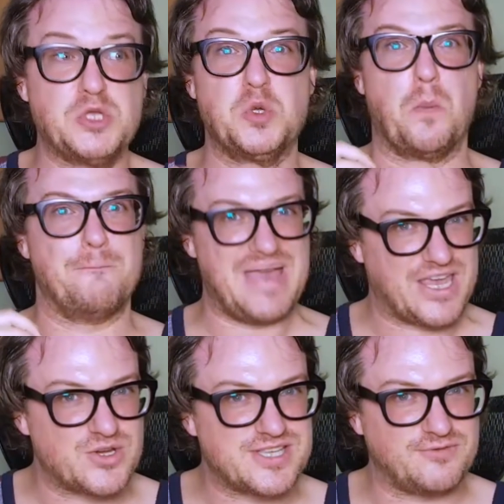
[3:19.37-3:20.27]
you make
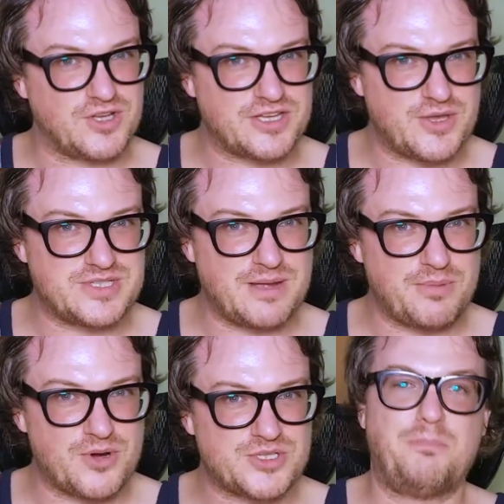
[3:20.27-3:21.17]
yourself look at those numbers.